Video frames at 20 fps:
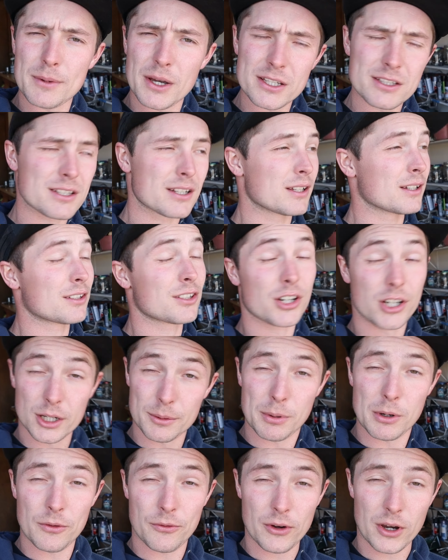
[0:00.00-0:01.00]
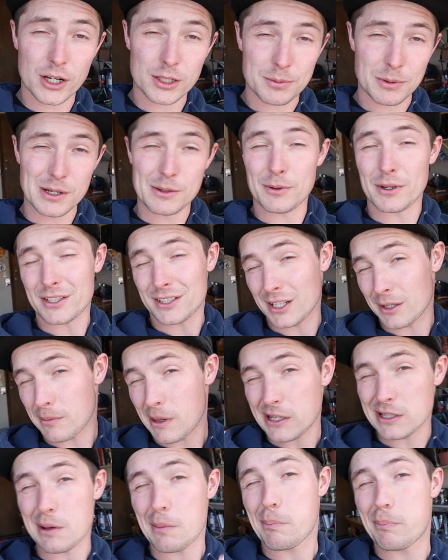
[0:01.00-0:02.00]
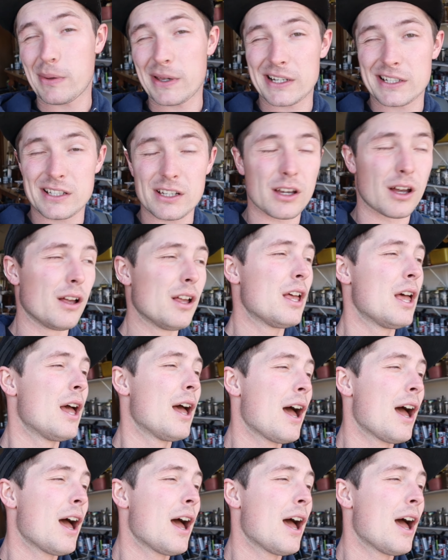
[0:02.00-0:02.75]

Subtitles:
Mustang, Turbo Fox Body Mustang. Makes a big deal.